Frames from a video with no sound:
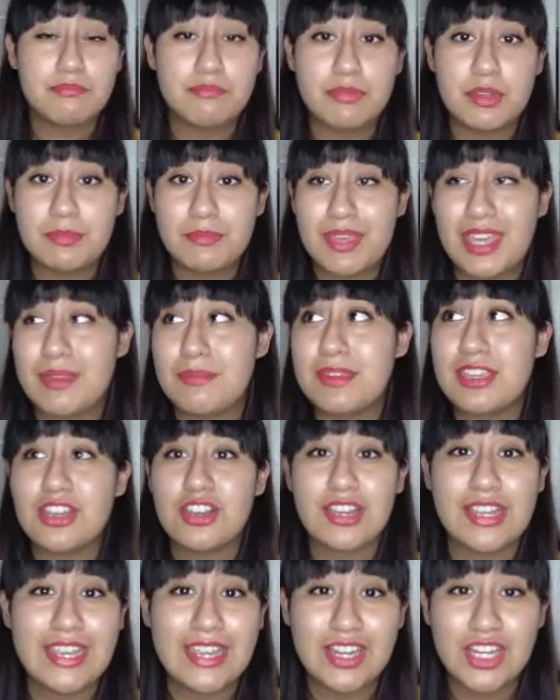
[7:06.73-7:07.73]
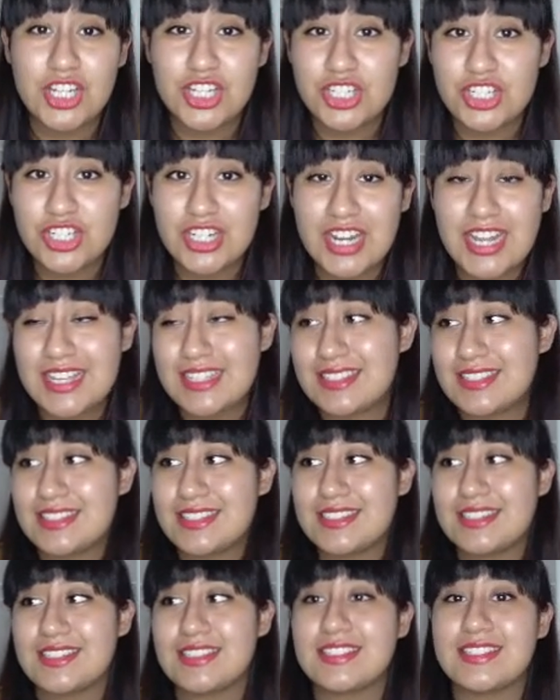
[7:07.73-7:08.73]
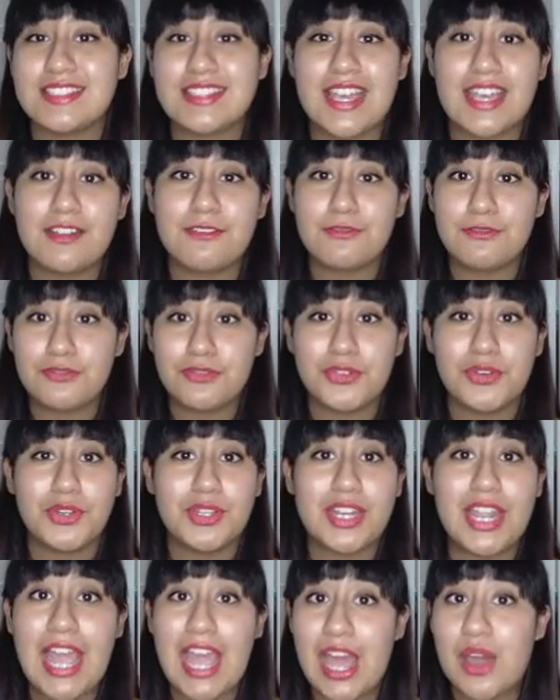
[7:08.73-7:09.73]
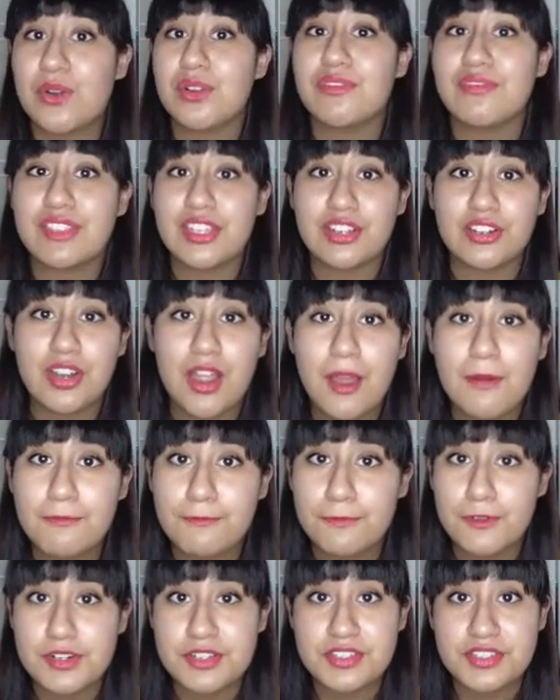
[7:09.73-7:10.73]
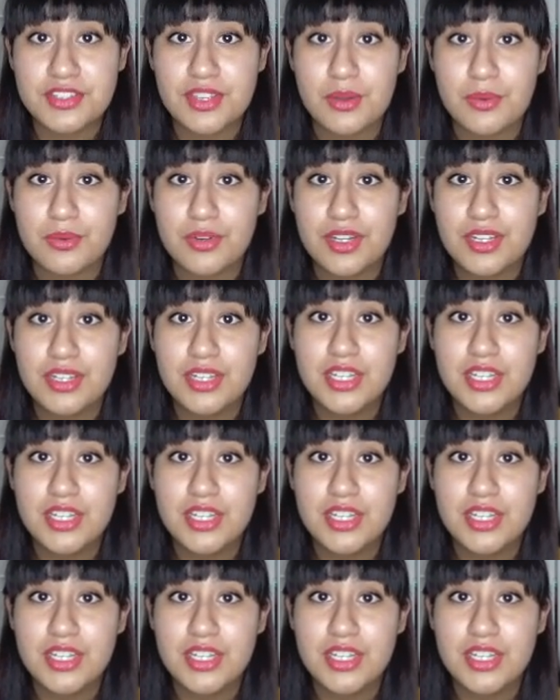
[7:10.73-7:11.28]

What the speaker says: but maybe your character has to set foot out of their comfort zone